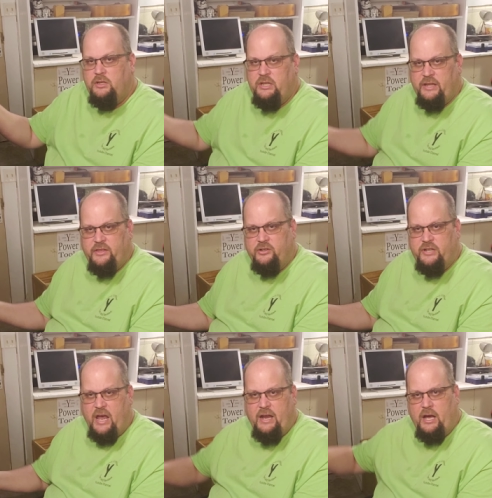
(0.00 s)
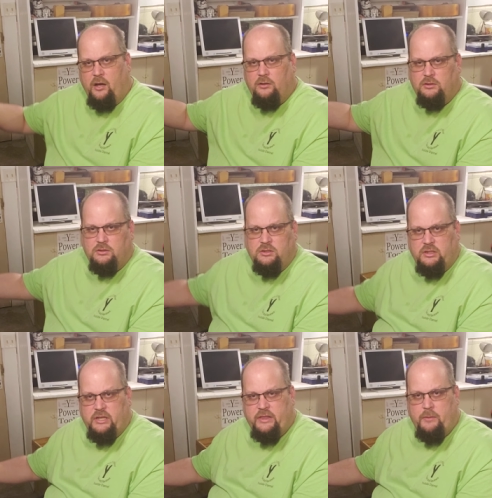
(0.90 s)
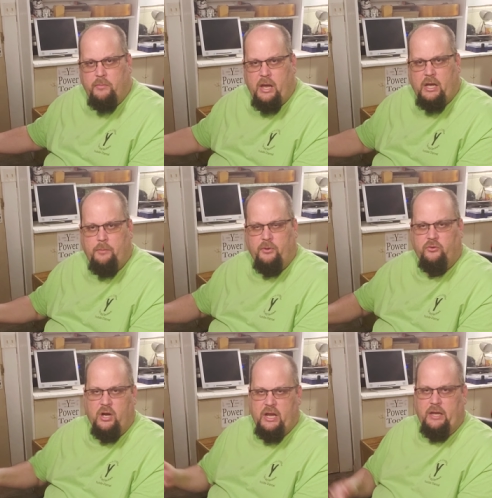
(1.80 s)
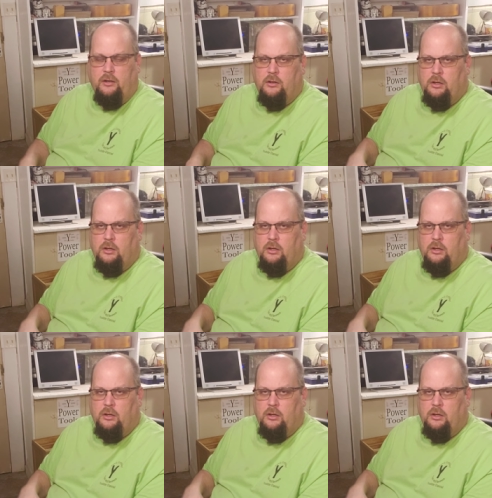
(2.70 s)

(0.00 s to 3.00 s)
Get their data, get them back up and running.